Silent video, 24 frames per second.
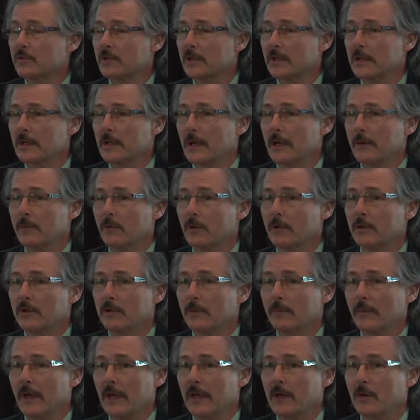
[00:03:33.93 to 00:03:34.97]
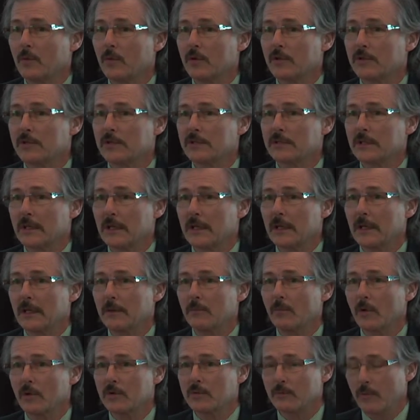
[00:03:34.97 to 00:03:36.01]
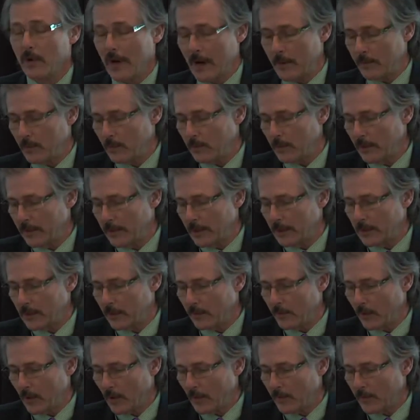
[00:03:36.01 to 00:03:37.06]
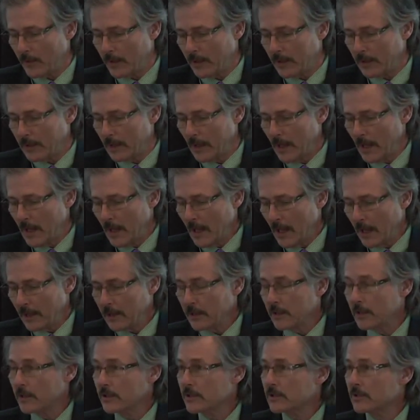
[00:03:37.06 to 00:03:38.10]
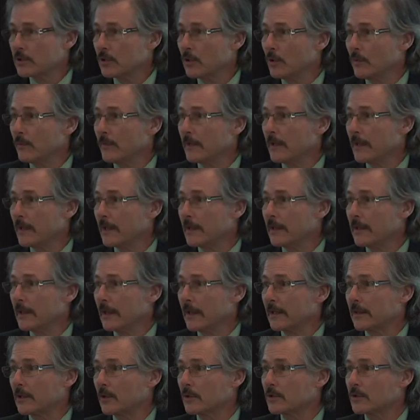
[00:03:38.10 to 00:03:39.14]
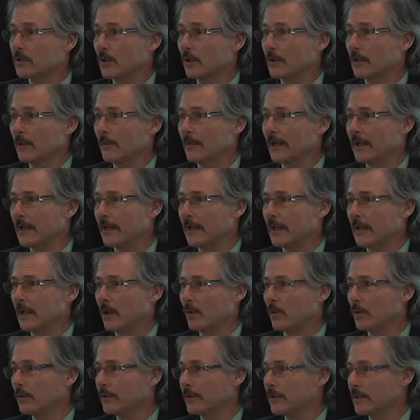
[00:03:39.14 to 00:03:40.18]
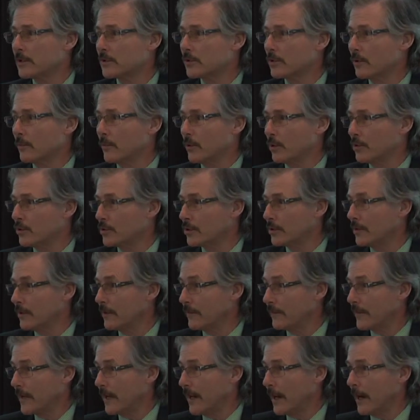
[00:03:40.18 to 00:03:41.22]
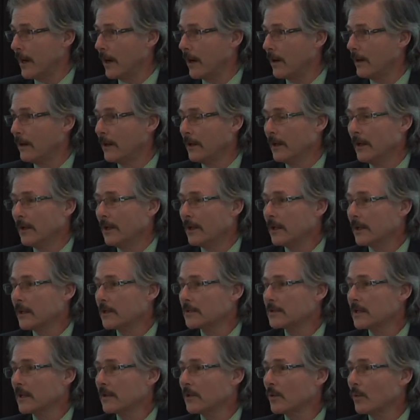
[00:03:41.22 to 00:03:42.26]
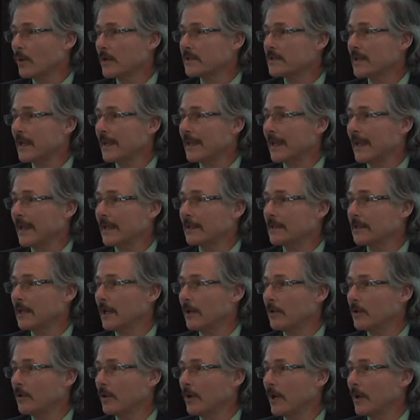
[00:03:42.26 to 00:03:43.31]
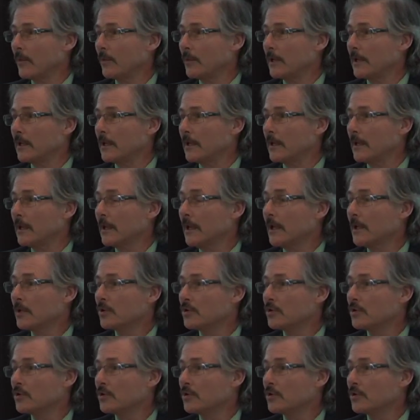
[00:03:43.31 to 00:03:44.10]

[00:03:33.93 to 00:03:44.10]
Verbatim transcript: Uh, another assumption that I'm going to make, which is again most probably inappropriate, I'm going to assume that, that there's going to be an equal distribution of care